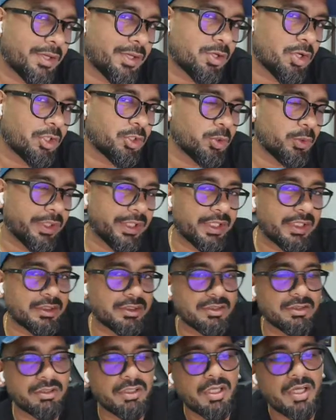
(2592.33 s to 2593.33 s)
are doing it,
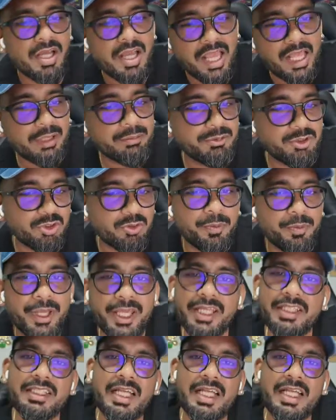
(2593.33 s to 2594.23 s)
so helps you make